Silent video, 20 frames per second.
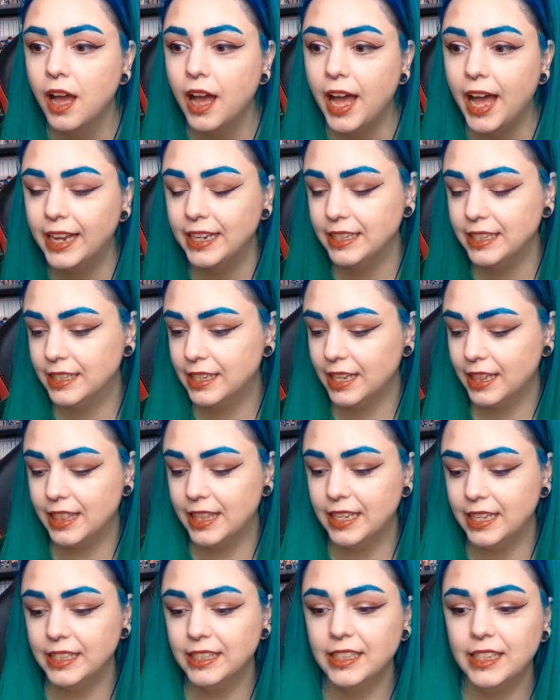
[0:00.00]
And
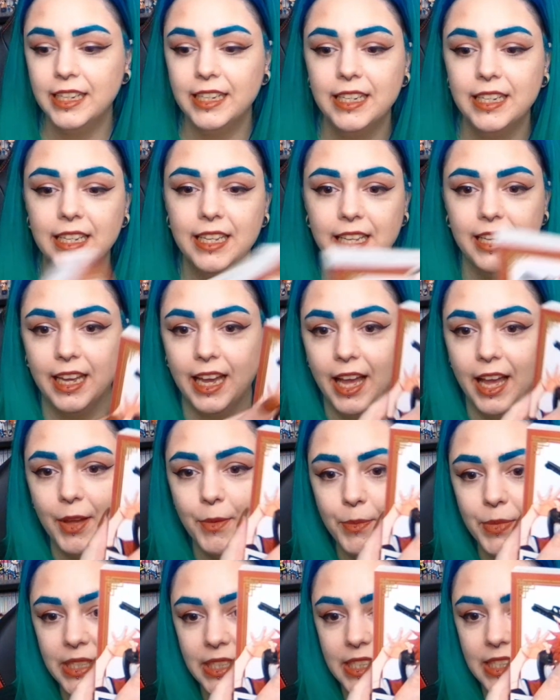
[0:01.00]
this lady here,
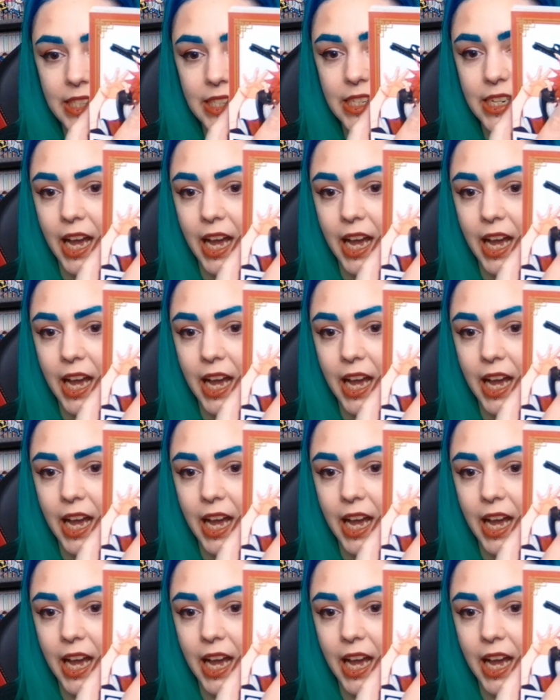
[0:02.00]
Mrs.